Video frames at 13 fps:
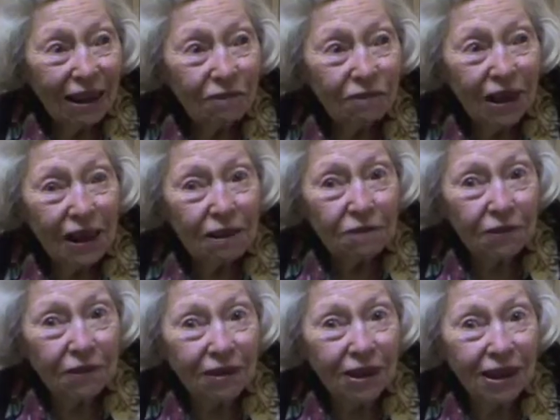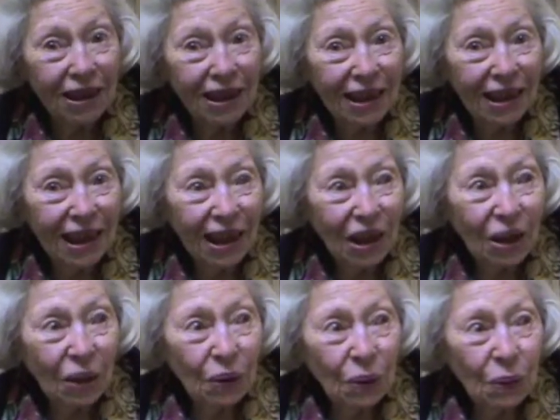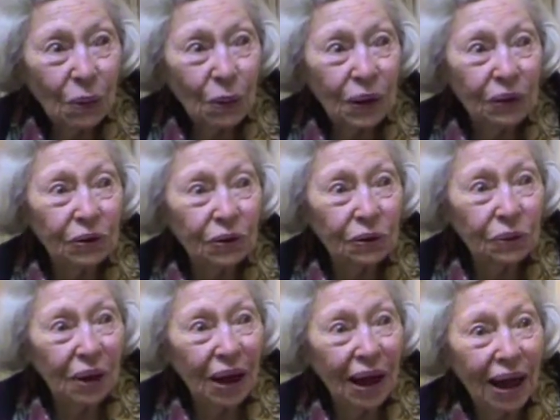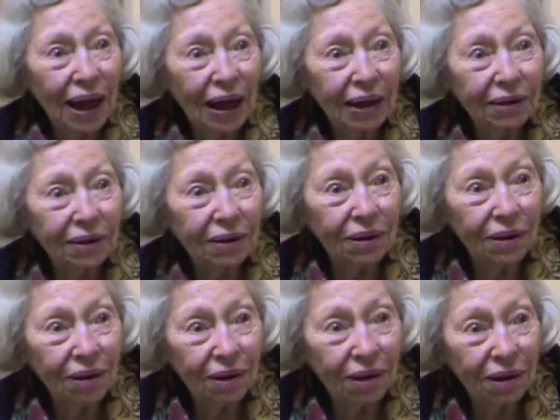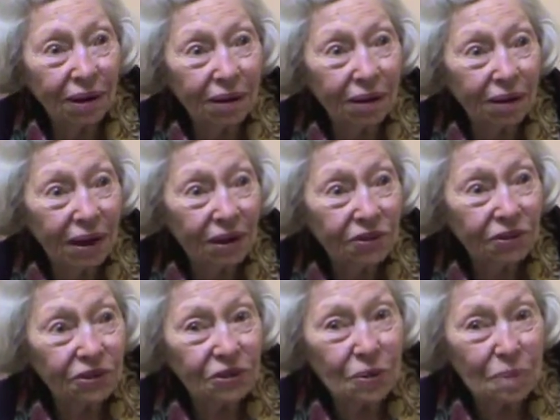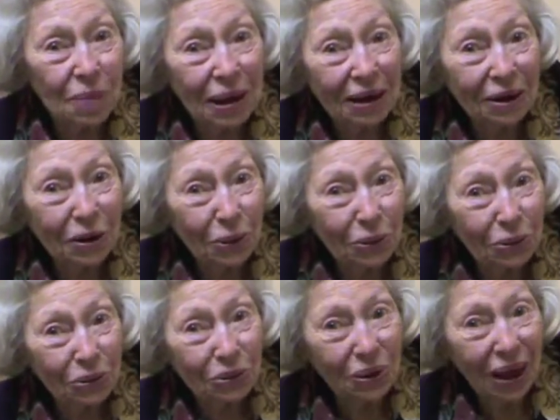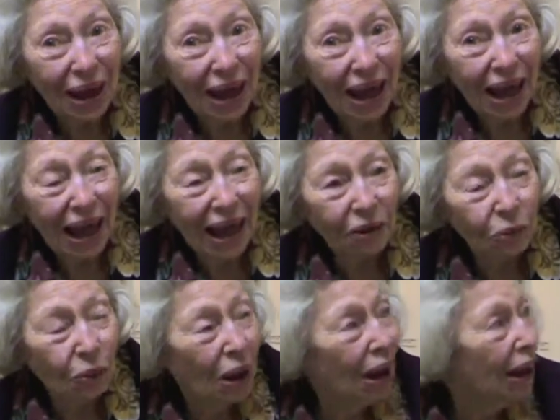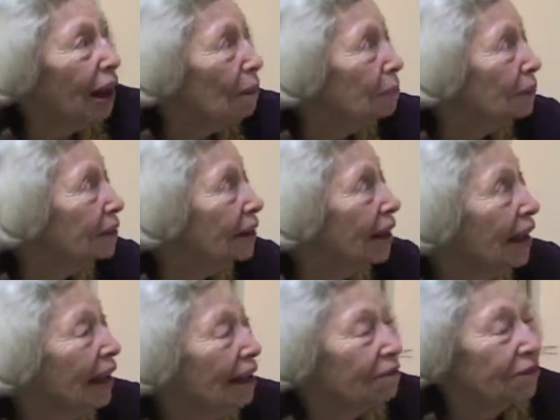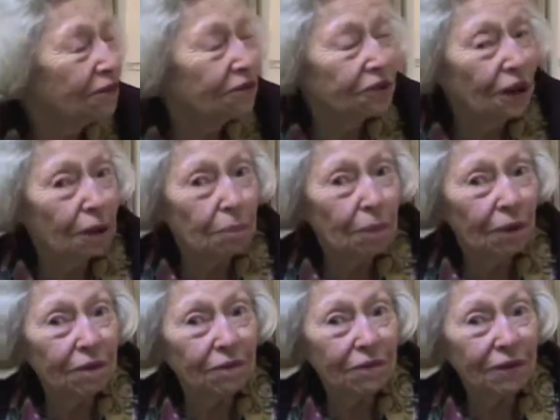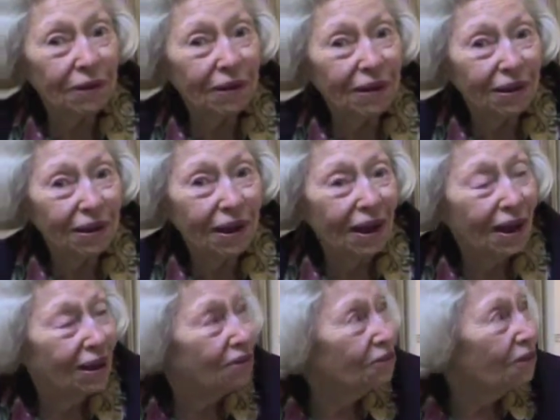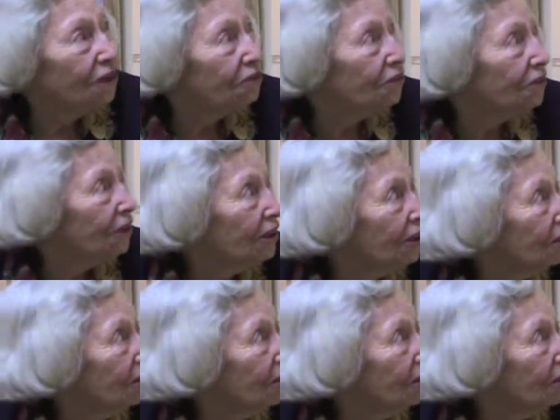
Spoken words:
flavor when you add lettuce and tomatoes. And I happen to have a shape of dressing